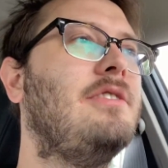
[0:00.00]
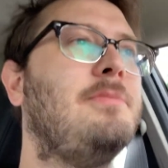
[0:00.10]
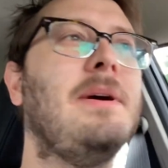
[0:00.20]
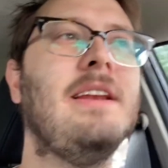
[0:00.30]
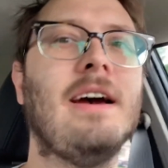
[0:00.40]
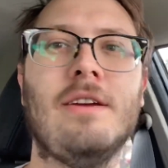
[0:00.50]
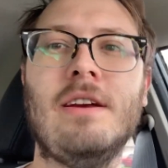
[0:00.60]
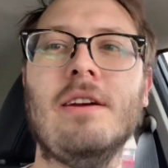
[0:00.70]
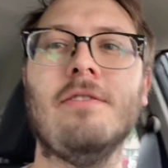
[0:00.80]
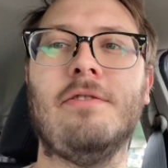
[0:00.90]
It's been down
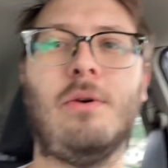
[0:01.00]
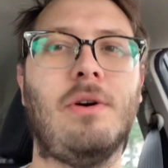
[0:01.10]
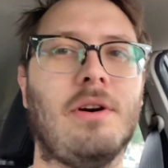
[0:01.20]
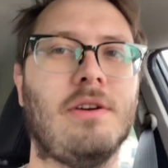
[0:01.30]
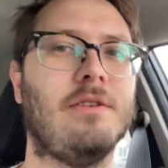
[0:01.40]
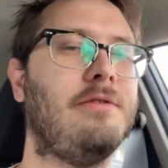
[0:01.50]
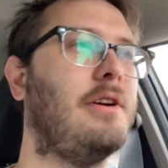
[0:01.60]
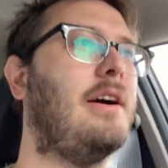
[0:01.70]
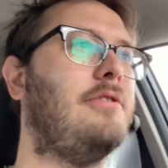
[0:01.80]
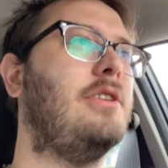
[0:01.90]
here for
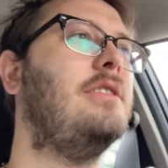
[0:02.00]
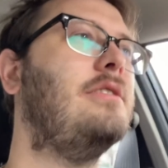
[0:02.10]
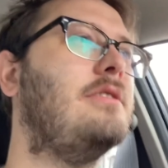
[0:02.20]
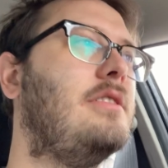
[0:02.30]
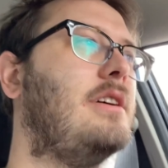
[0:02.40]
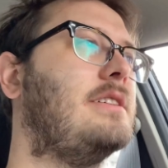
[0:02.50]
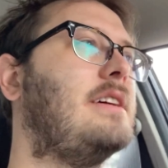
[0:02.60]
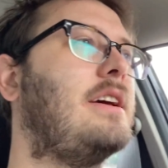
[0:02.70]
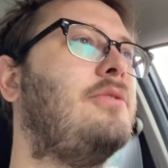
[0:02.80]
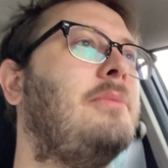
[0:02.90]
forever, as long as
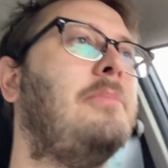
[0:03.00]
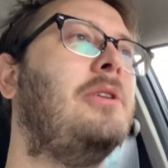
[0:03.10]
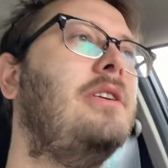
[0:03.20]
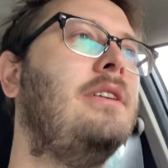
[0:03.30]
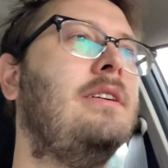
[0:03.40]
I can remember,